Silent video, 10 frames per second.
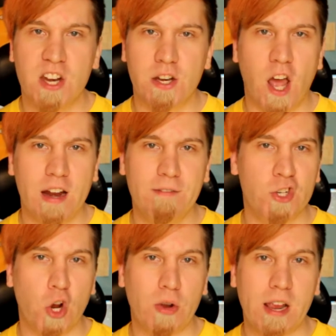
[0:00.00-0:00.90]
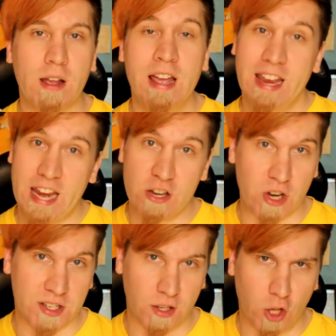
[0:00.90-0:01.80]
Not even joking, he
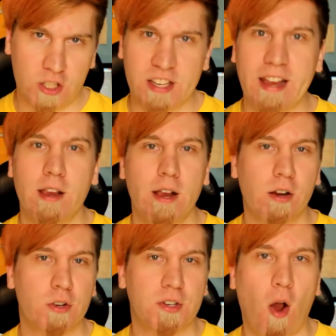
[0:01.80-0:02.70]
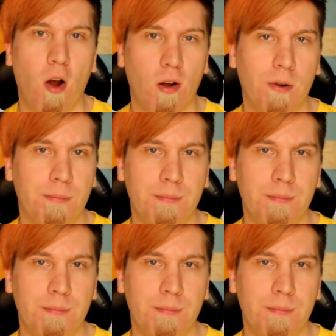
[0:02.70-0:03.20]
just looks like a younger Scar.